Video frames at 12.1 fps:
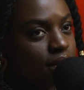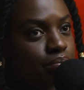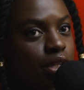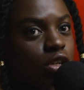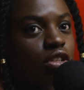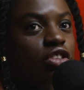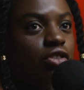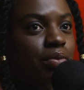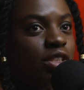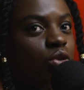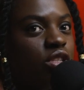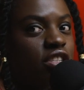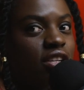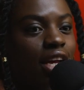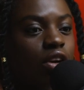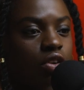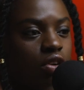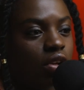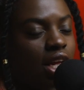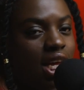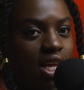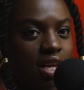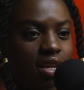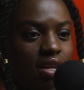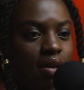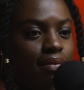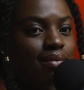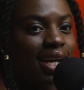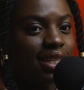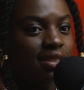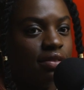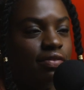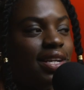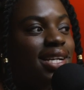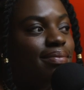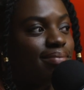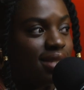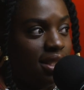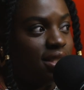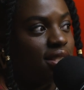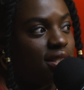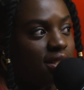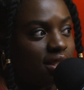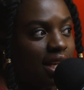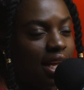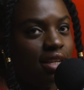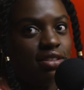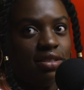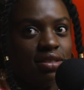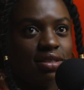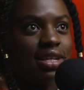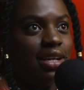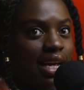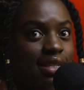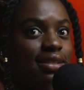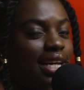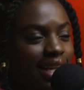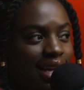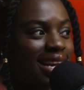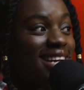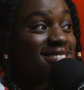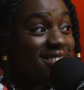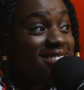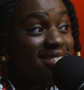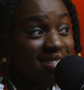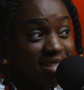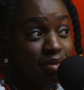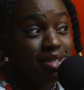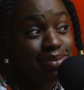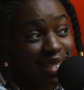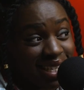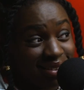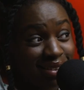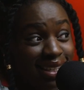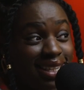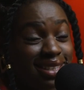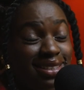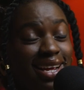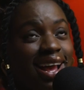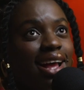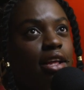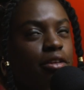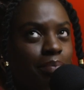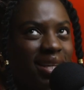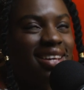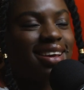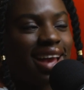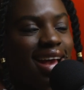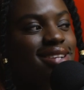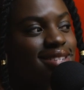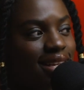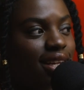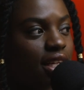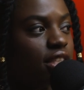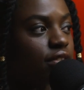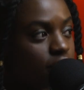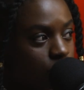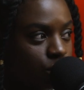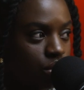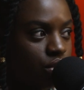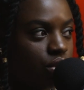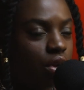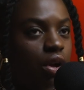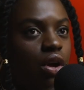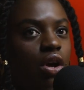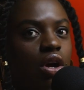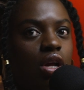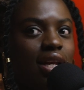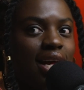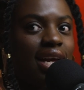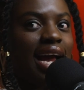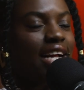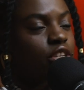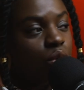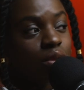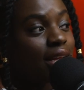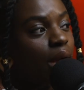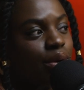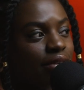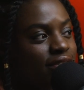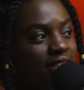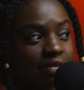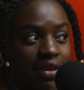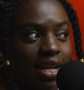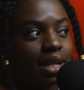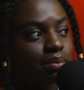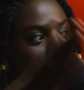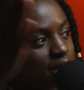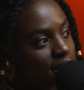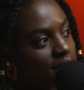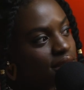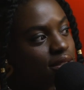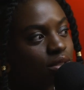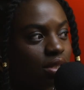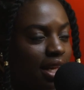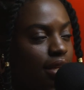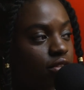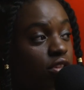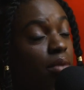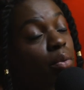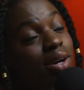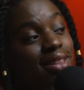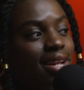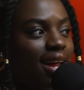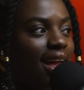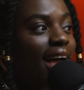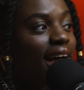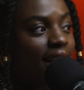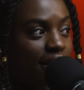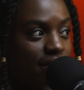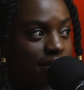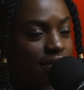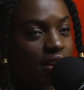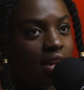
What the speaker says: because you've been so integral in my development, like just this is me speaking as an individual. Like, I don't think I would have developed to the point that I have.